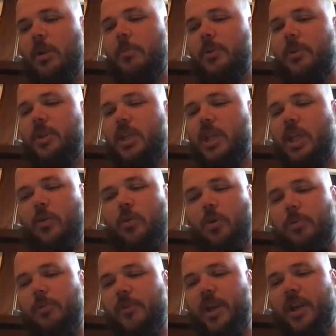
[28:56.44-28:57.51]
but the cure or
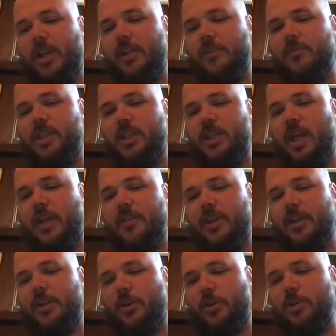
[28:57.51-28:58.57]
preventative did not then
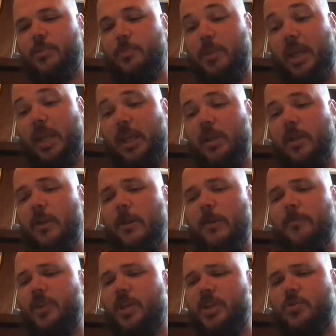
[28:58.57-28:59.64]
occur to me.
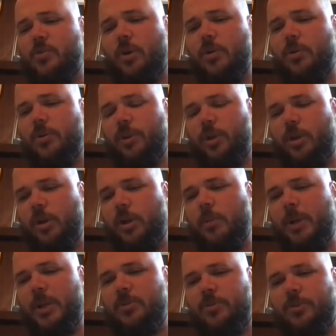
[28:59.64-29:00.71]
I struggled along in
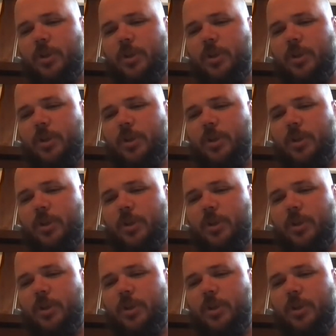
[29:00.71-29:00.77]
mental